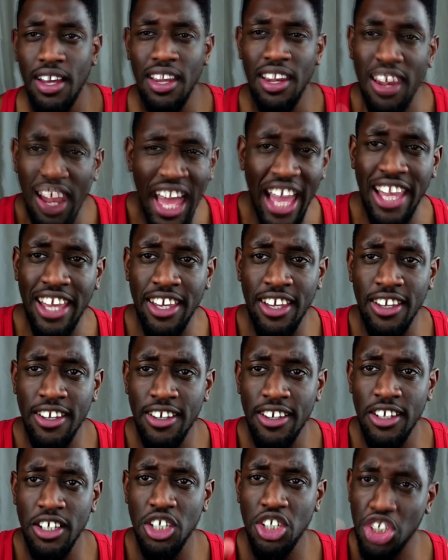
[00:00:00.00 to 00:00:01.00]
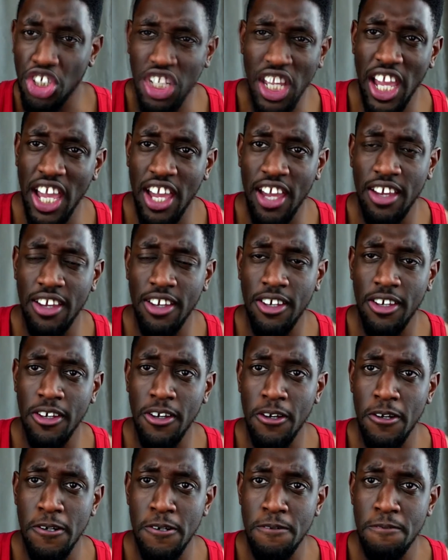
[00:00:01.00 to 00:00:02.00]
like, share
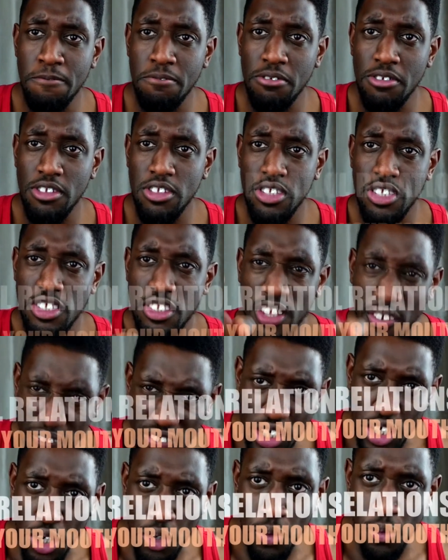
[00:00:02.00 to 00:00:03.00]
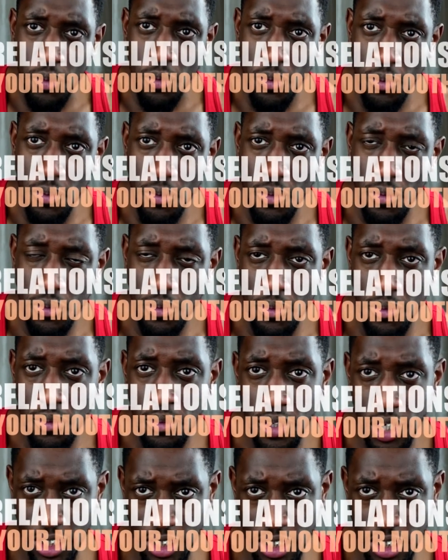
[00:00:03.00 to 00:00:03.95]
the video. You